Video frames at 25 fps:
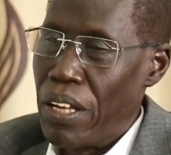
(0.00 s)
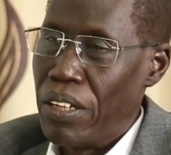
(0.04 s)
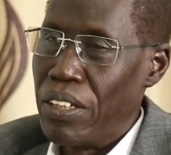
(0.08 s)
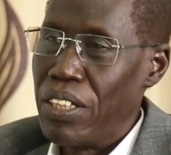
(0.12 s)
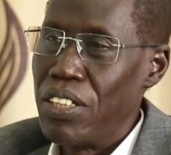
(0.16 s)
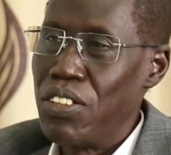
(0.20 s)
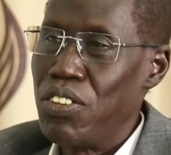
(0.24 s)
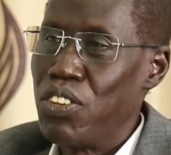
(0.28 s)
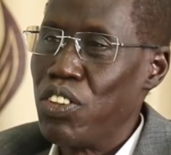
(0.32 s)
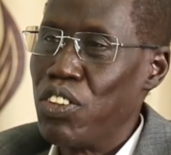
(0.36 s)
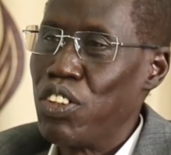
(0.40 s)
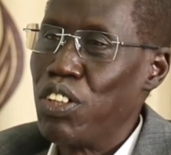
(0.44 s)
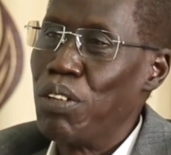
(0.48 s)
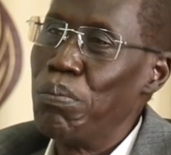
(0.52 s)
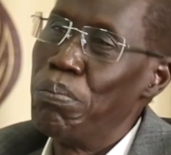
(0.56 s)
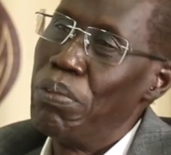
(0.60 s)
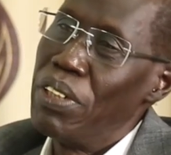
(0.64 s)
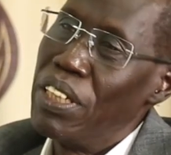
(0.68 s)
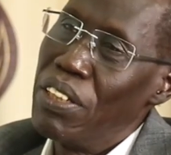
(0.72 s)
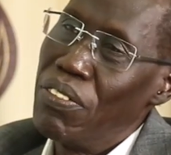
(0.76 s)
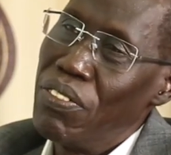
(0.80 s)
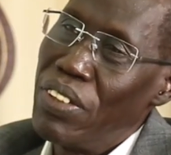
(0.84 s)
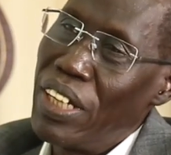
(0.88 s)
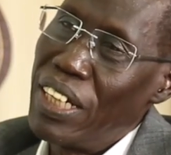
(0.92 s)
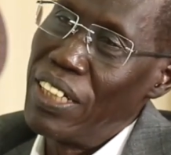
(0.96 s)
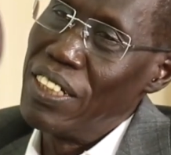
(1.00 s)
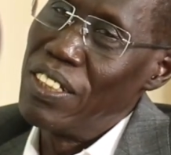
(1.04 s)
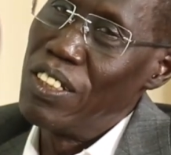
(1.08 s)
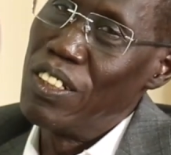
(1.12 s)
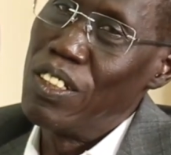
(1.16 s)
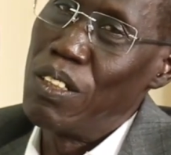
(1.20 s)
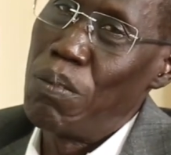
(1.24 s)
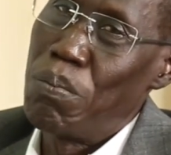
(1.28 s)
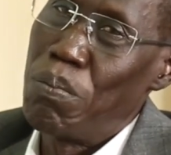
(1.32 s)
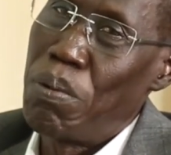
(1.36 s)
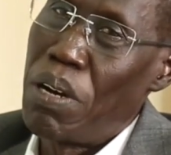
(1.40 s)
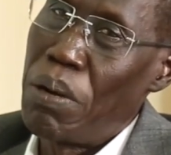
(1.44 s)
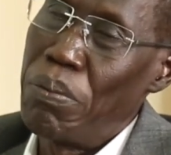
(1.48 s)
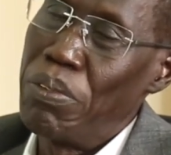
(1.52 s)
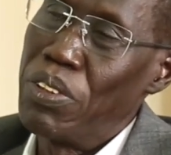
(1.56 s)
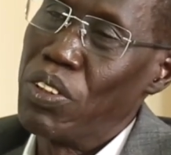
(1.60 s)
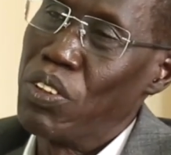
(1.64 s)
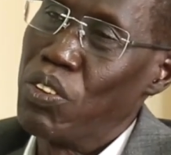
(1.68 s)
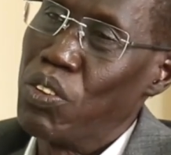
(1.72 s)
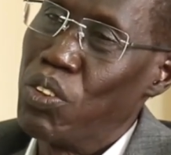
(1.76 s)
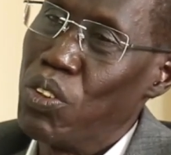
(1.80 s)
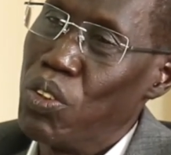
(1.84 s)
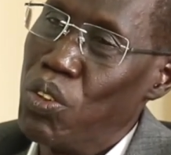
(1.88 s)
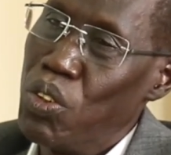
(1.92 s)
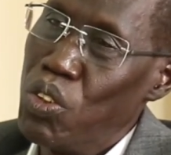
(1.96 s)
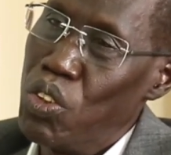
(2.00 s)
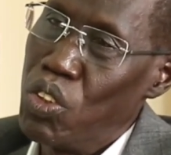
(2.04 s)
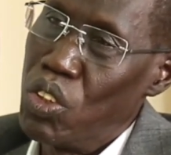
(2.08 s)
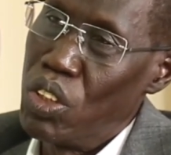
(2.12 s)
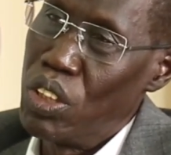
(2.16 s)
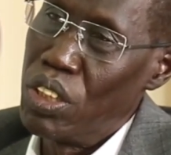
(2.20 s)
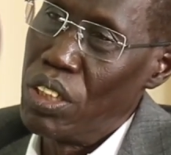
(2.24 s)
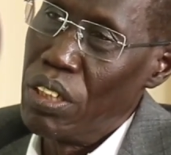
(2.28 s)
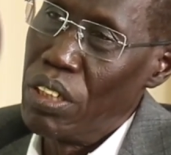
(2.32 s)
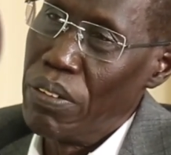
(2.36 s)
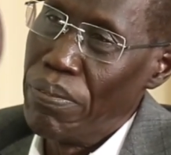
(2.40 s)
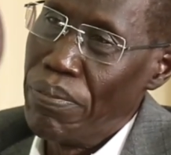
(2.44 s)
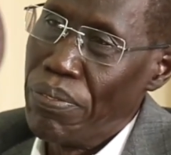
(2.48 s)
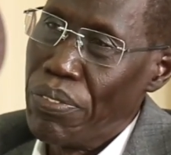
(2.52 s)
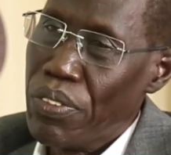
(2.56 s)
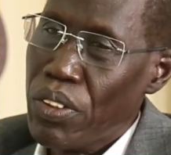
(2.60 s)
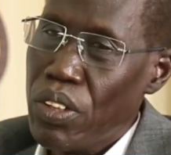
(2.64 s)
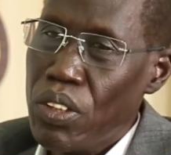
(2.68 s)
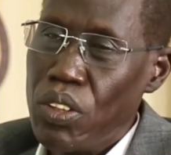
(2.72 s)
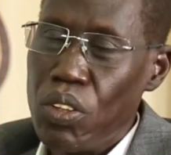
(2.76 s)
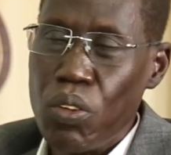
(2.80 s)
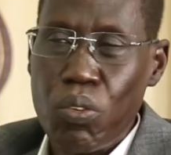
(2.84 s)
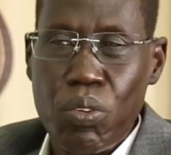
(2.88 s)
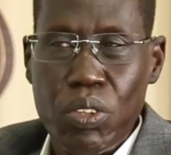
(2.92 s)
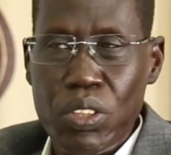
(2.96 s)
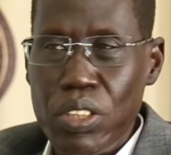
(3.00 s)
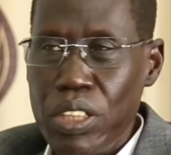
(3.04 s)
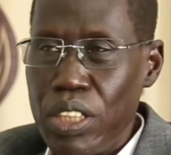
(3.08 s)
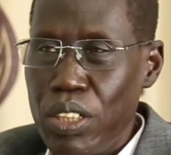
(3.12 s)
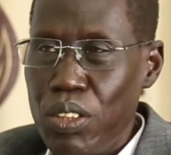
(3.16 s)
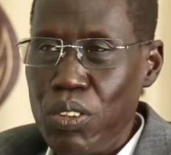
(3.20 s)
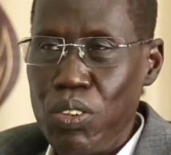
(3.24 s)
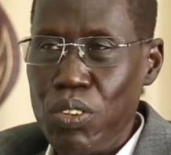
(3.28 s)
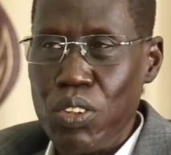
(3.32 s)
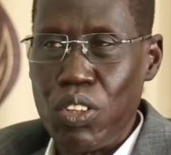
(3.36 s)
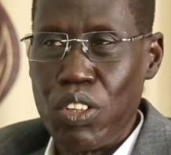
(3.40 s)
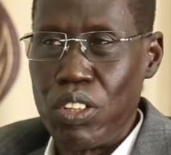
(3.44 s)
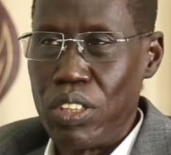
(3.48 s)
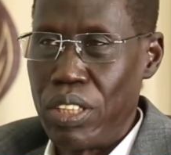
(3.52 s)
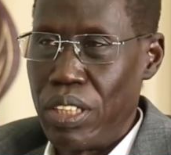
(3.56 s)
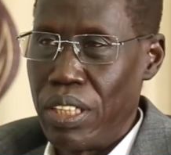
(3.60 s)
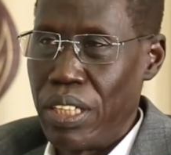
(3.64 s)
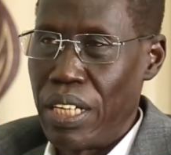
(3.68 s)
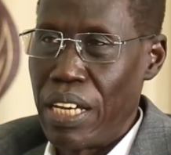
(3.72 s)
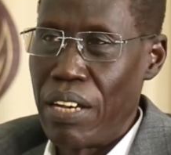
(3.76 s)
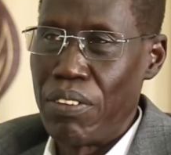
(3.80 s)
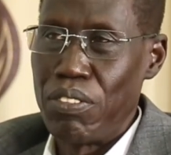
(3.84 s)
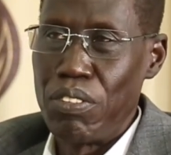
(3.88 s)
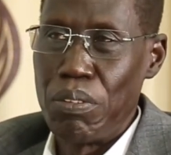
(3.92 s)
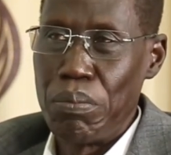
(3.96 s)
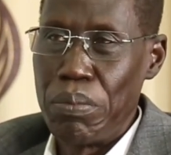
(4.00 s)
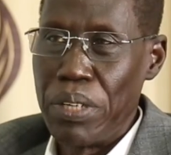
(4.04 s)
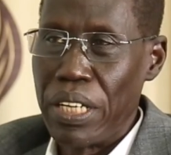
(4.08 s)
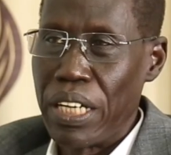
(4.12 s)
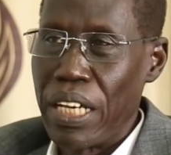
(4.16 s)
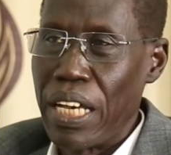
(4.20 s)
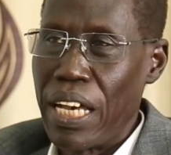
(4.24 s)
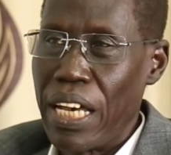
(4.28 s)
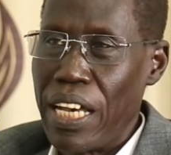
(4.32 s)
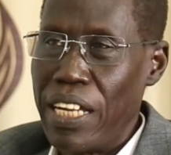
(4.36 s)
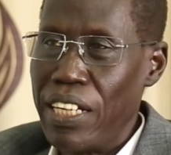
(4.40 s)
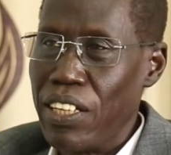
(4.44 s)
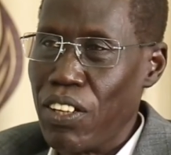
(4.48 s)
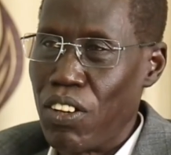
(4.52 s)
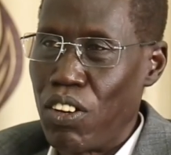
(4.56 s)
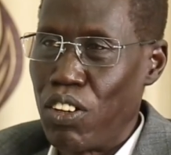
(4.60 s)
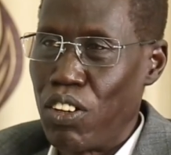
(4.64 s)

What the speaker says: The students believe that this is a public institution to which they do not have to make any